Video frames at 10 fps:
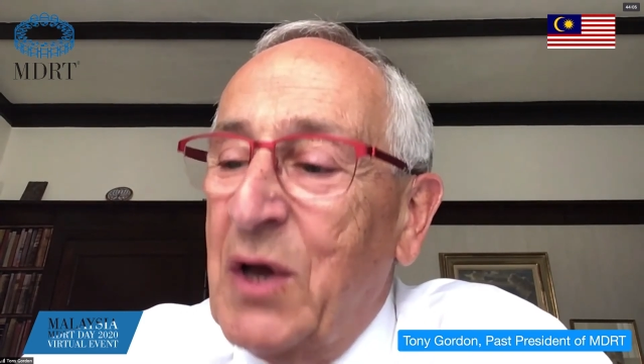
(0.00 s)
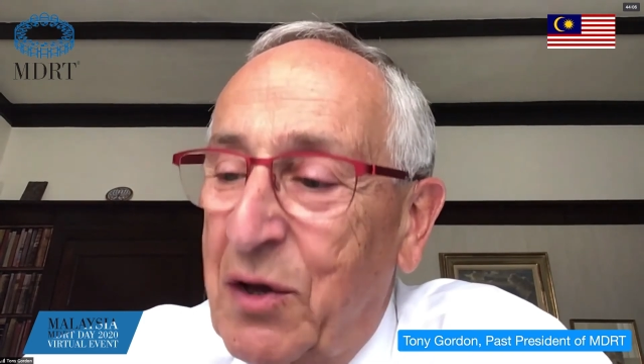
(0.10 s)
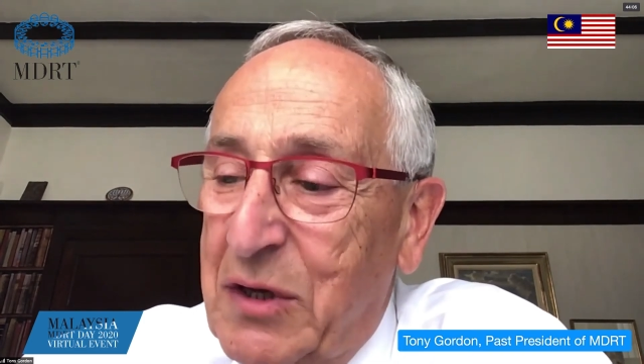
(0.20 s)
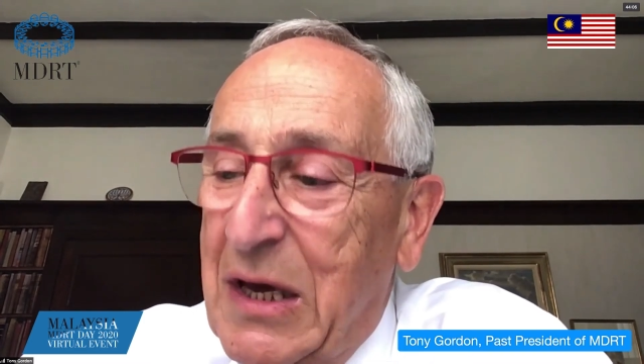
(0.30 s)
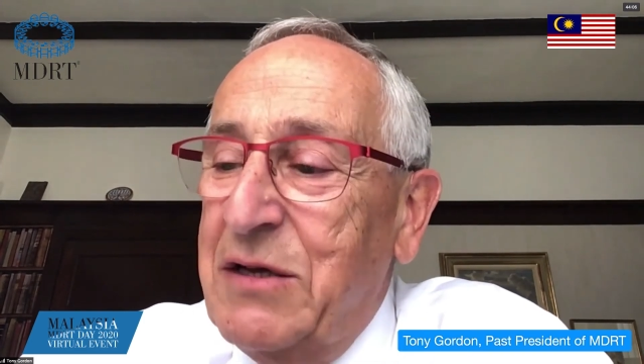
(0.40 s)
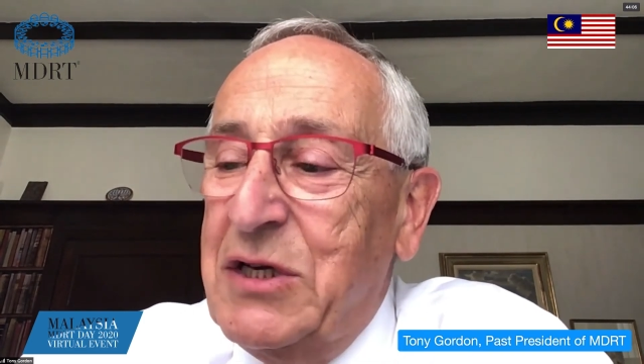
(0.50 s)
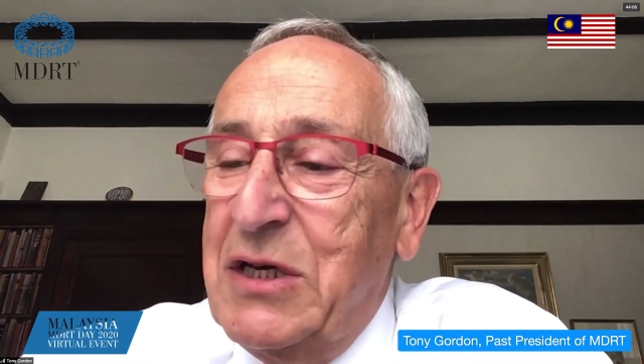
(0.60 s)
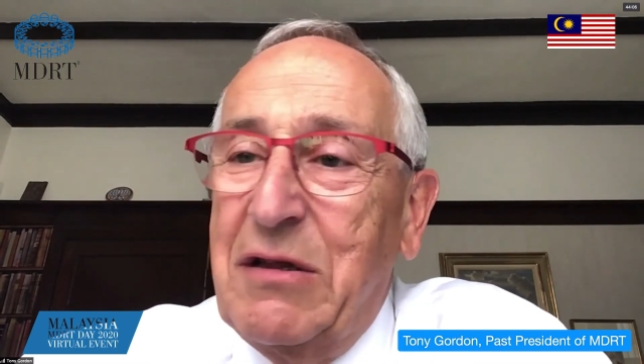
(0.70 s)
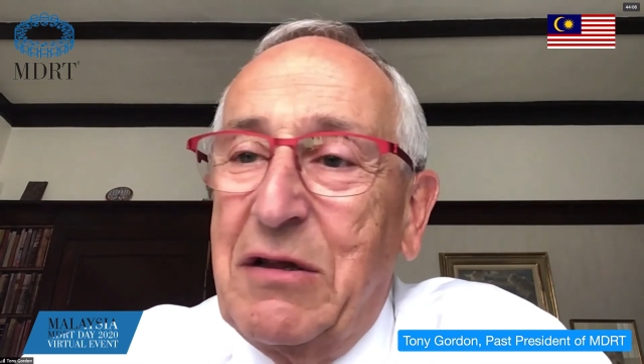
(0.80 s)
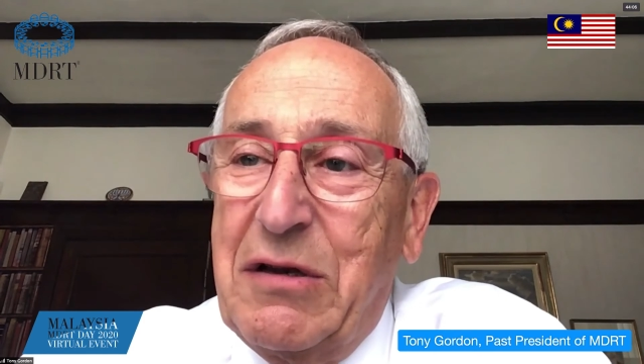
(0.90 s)
on the
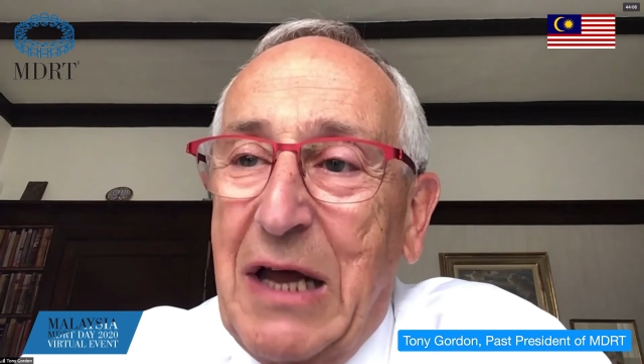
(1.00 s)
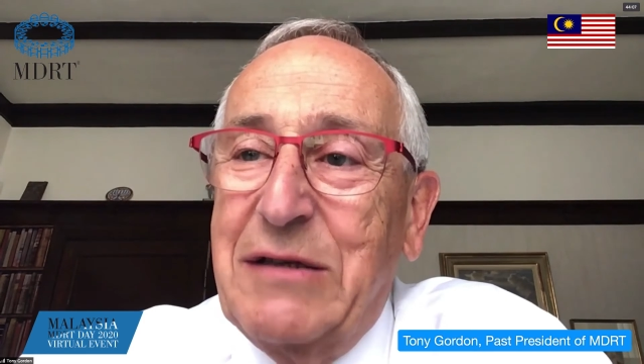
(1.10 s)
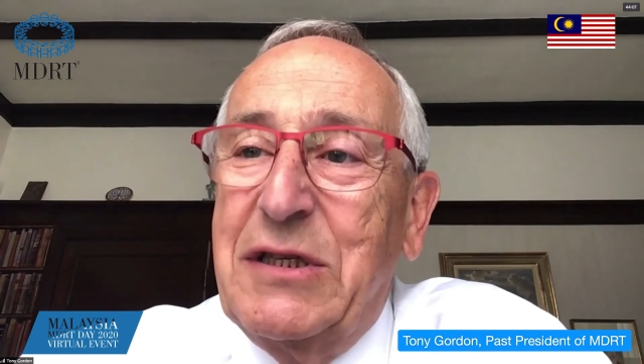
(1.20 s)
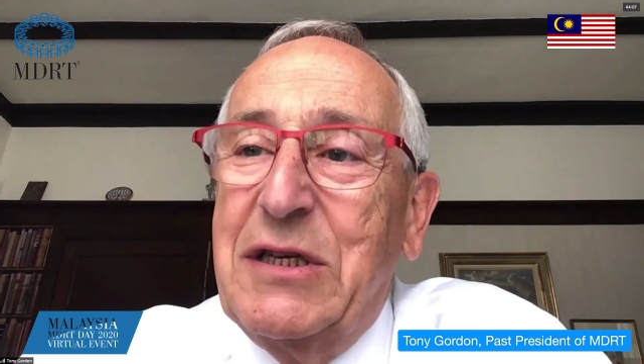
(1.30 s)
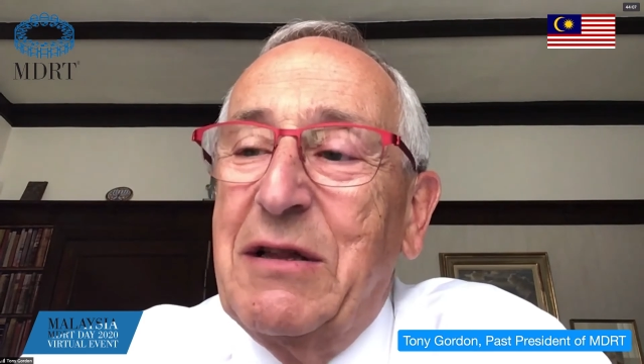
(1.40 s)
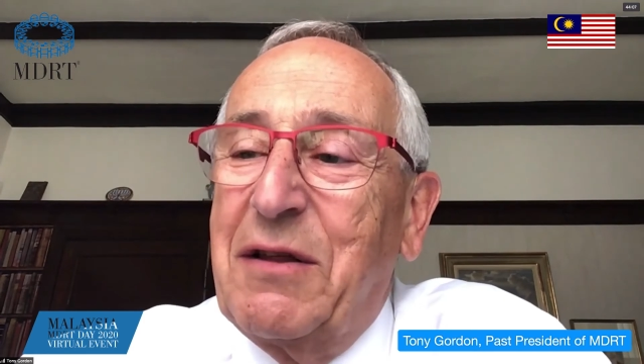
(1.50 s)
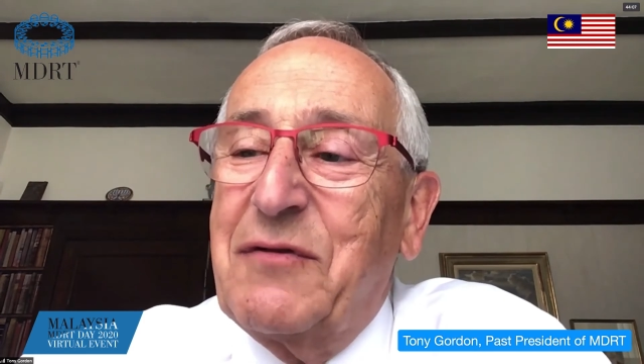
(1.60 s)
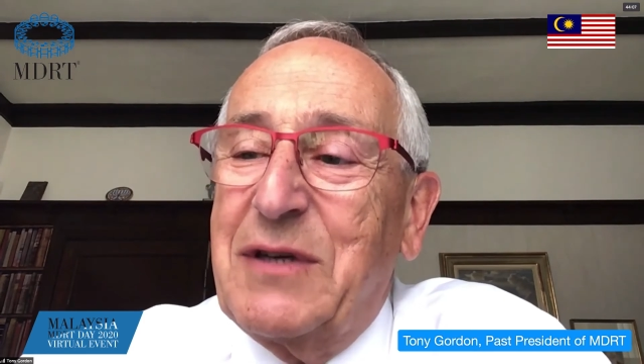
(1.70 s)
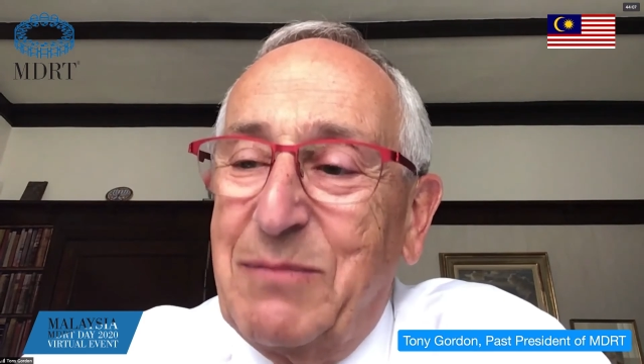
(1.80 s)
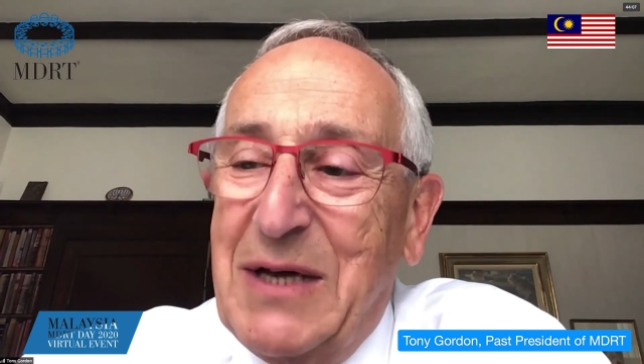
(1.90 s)
18th and 19th of
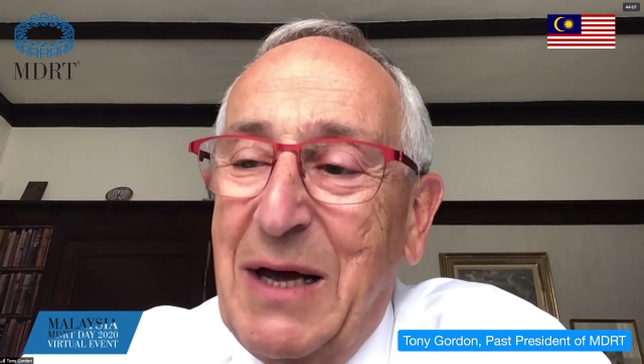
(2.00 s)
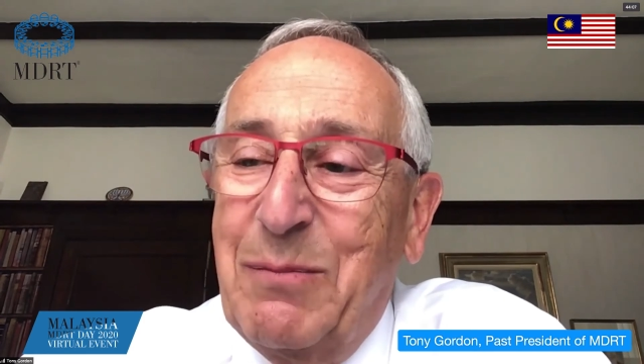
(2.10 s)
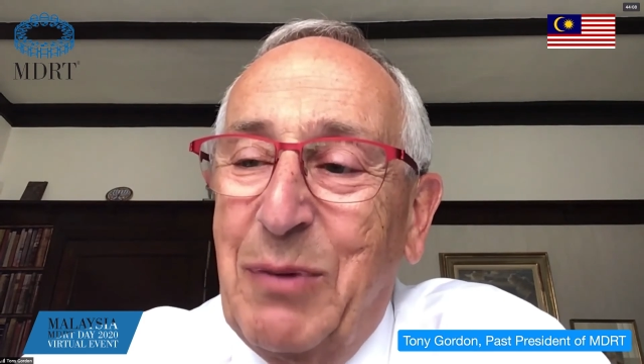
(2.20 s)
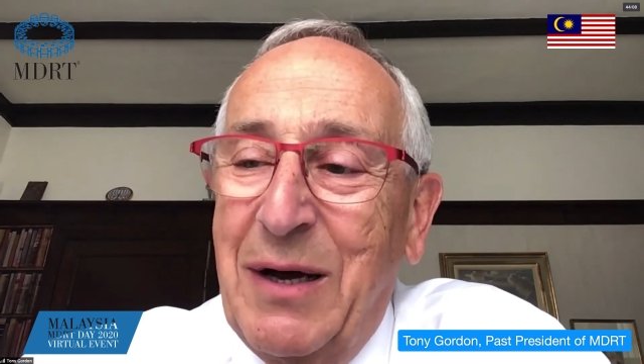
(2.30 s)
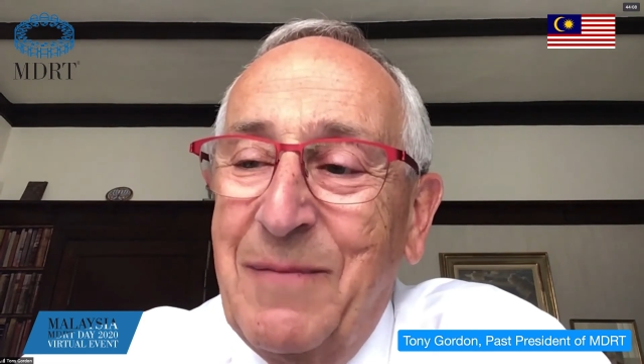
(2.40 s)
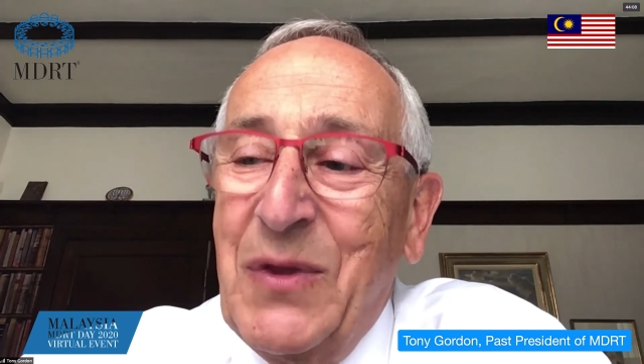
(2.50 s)
September.